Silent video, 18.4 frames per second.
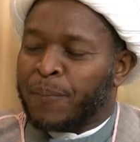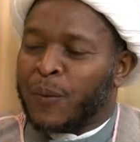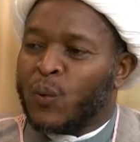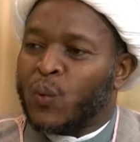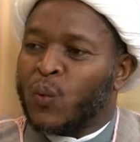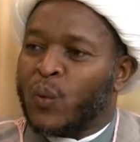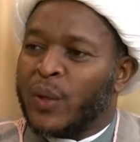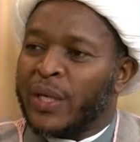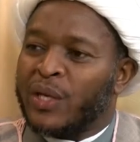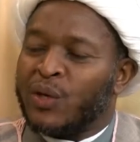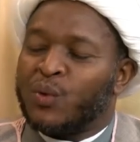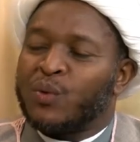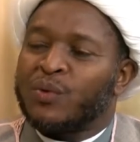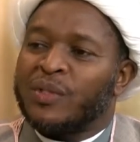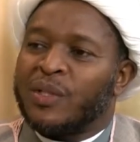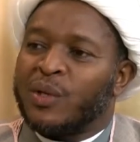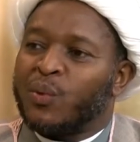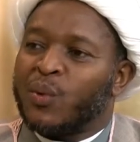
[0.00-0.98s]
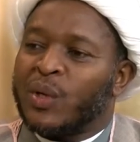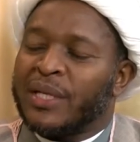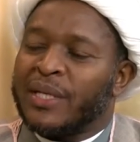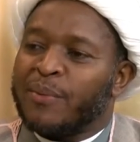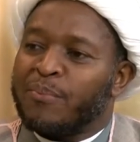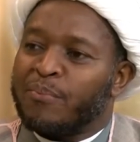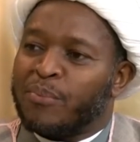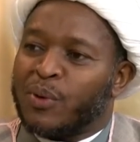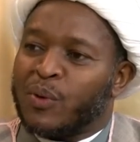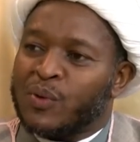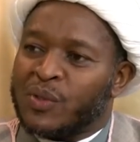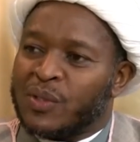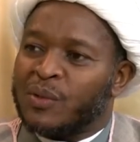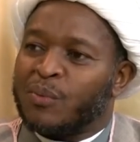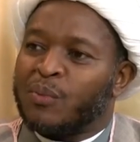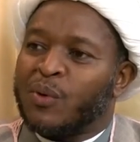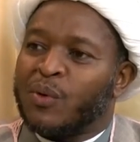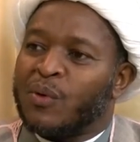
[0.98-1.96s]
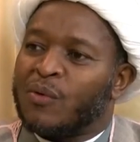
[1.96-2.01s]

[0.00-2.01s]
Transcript: We use the word impossible